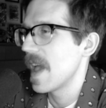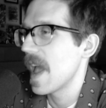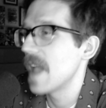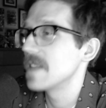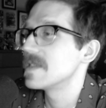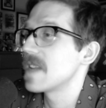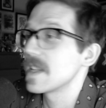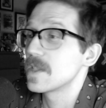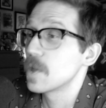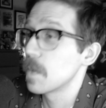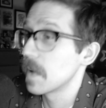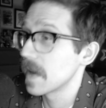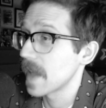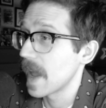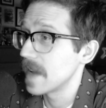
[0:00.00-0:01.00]
it's not
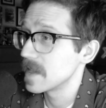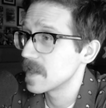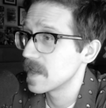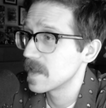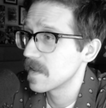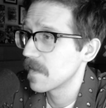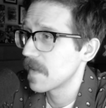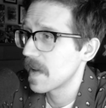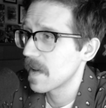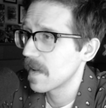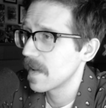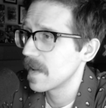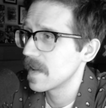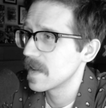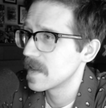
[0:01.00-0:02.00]
super engaging. It's a
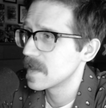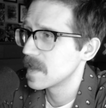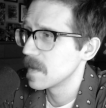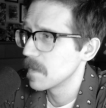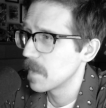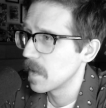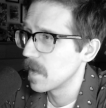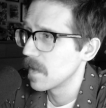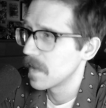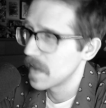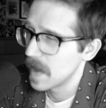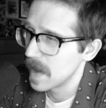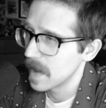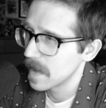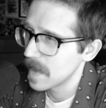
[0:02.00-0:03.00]
very simple
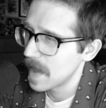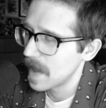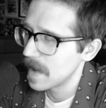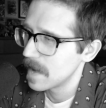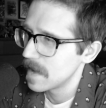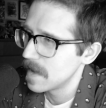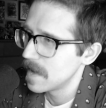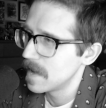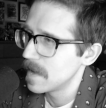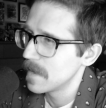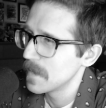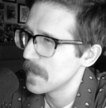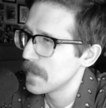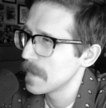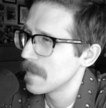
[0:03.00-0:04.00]
thing that
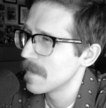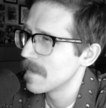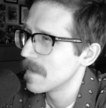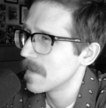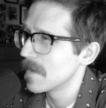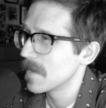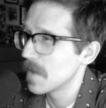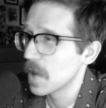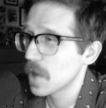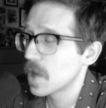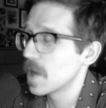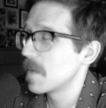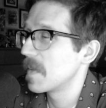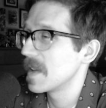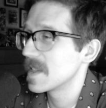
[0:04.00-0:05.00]
there
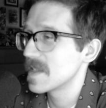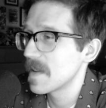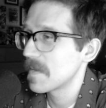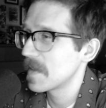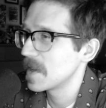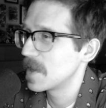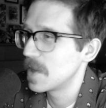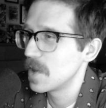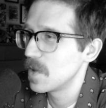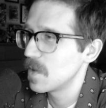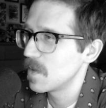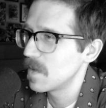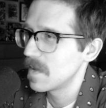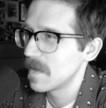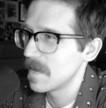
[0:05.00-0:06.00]
could be something
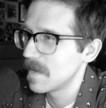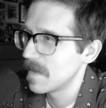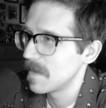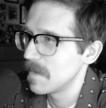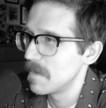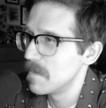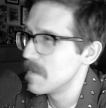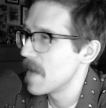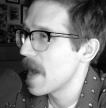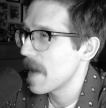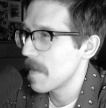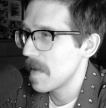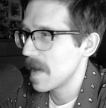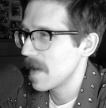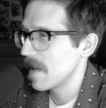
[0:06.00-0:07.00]
to,
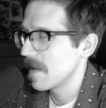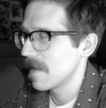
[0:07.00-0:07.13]
maybe